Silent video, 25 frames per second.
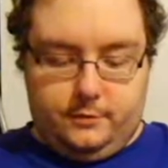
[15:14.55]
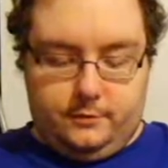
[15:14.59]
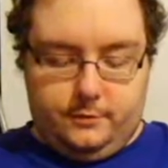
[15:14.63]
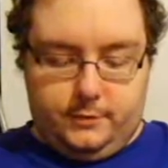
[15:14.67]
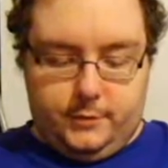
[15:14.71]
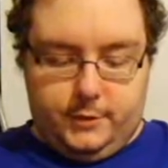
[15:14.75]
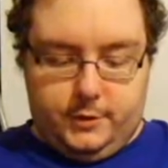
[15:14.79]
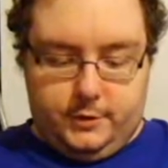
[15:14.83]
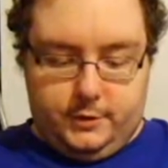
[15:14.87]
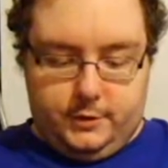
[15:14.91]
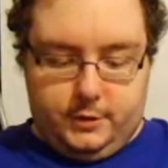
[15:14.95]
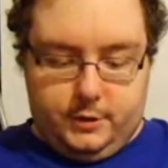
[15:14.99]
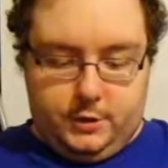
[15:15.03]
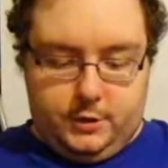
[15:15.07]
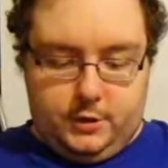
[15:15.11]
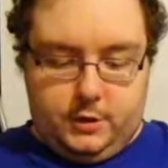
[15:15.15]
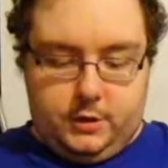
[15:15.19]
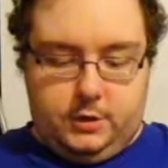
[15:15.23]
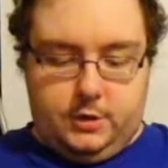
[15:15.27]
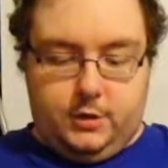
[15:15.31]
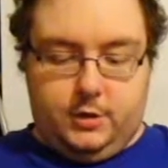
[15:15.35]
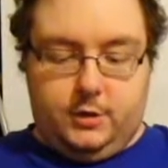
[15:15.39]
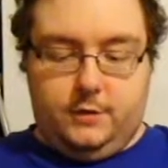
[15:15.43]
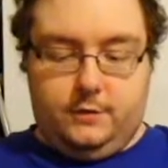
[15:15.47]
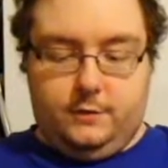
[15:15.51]
but
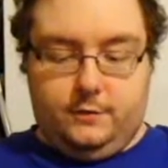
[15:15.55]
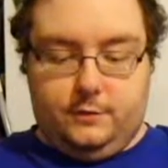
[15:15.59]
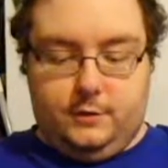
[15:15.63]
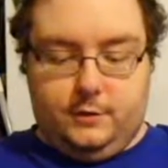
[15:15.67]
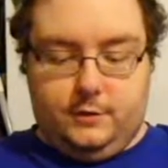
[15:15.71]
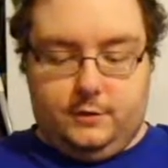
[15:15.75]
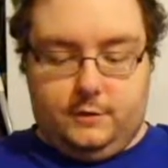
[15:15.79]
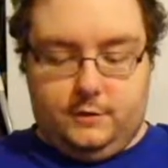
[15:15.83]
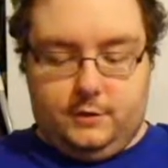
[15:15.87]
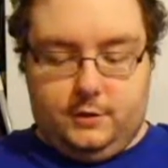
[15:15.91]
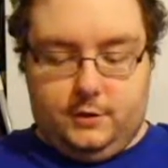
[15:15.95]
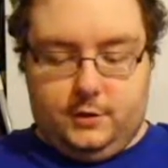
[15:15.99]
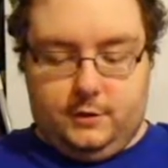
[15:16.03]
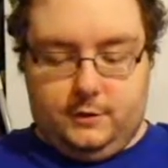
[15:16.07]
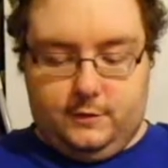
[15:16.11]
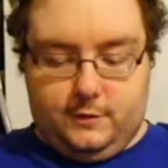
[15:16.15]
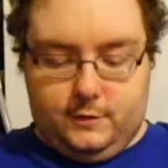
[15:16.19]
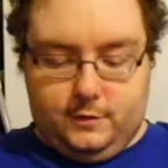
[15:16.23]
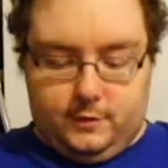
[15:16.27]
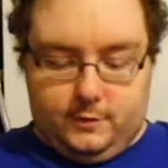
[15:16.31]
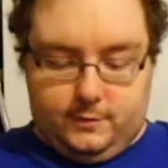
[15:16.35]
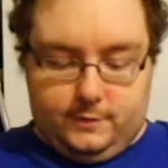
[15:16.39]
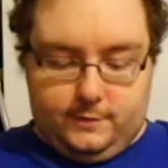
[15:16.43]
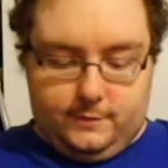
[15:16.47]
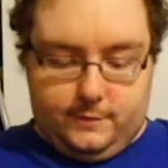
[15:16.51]
this one has a nice
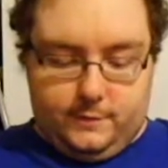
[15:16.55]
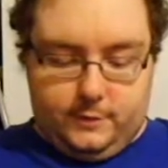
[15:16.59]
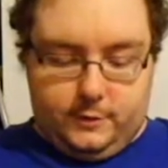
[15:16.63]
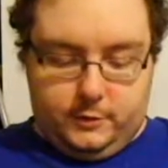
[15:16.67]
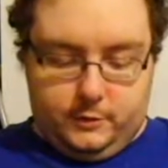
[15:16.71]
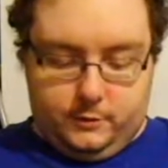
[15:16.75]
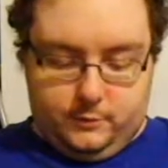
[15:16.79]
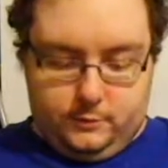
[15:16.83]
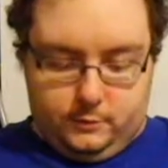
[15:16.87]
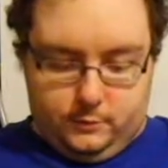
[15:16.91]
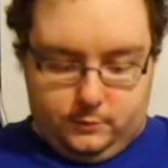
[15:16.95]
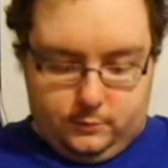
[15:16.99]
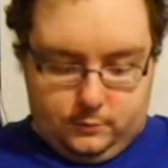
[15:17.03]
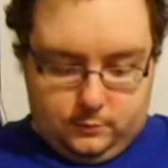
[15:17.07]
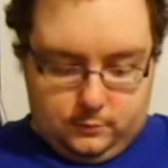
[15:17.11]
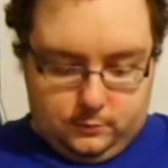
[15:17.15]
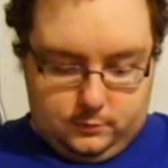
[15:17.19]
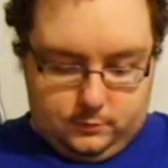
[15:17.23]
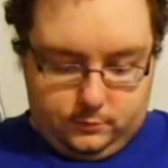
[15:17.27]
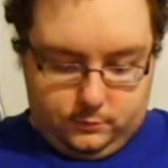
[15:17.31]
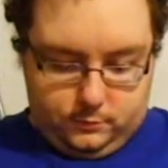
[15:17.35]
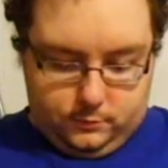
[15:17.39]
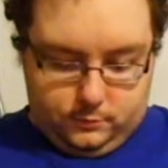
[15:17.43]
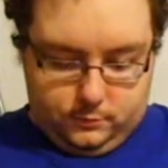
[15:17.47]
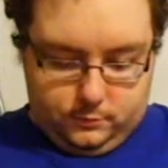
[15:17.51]
tight fit.
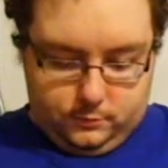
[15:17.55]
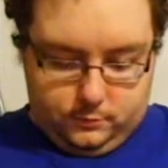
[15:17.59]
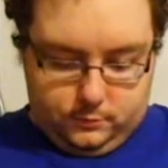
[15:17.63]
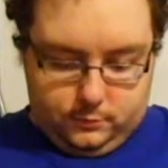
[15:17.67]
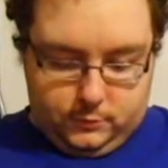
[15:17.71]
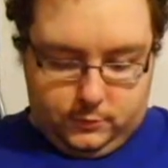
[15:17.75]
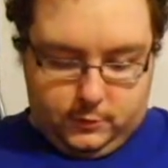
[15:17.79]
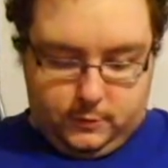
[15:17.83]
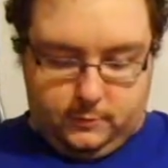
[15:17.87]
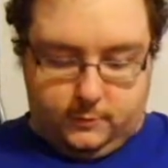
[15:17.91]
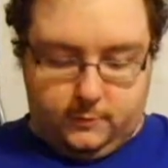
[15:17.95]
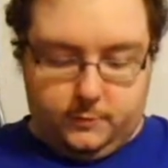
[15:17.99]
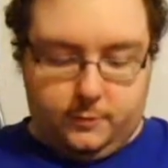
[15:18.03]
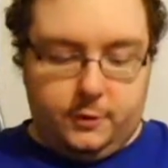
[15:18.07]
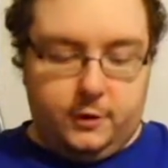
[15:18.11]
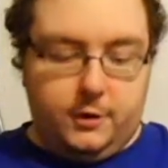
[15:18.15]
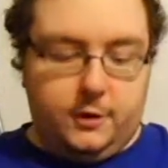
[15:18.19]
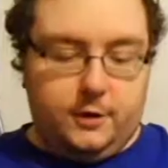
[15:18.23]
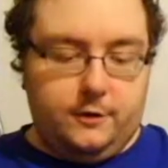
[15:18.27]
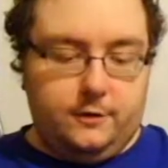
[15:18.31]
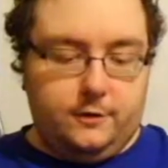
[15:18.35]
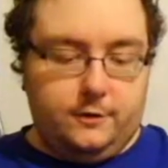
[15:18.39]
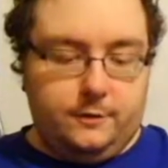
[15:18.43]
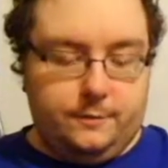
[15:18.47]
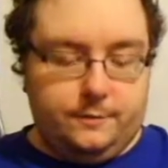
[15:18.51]
I'm surprised.